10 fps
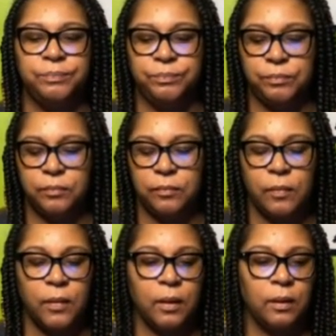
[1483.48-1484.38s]

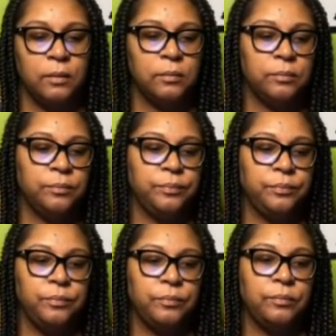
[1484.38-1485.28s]

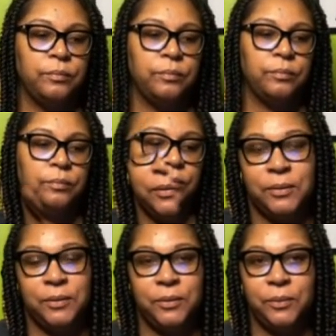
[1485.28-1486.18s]

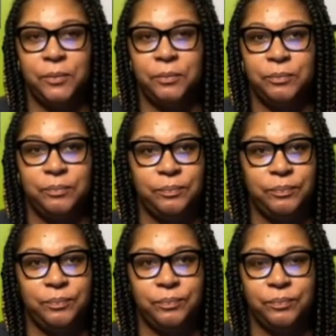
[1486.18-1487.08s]

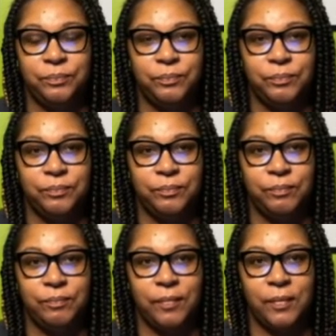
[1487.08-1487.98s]

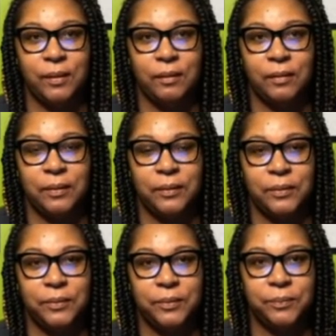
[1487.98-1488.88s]

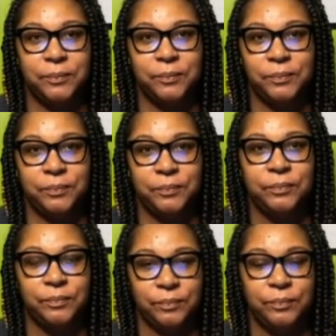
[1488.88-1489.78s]

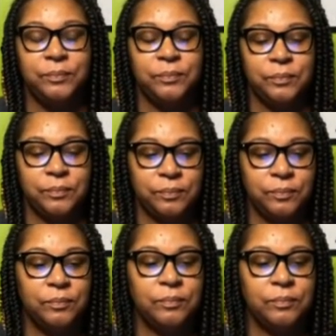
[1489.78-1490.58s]
This person isn't speaking.